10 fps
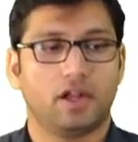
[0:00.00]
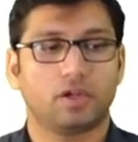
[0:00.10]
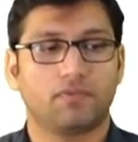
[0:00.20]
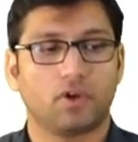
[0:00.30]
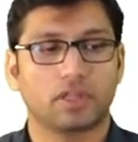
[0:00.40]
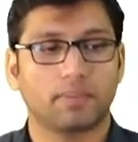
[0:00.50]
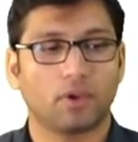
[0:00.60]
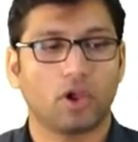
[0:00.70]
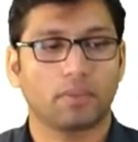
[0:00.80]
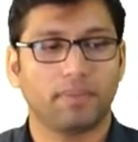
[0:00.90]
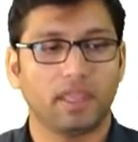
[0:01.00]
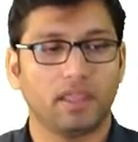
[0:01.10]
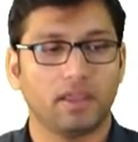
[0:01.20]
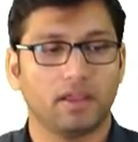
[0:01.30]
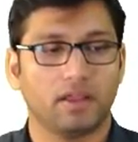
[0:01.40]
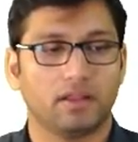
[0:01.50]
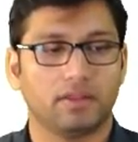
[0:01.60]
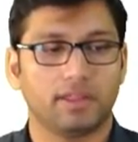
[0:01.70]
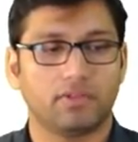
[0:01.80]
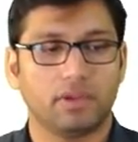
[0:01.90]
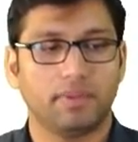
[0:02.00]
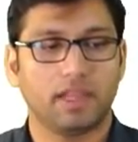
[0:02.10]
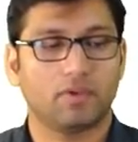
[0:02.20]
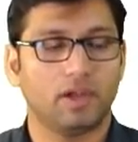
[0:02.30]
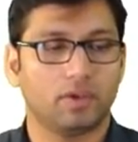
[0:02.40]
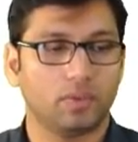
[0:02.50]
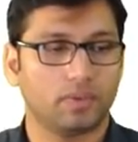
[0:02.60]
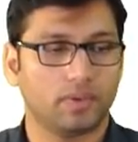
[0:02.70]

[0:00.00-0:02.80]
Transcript: Now for the block B, this will be equal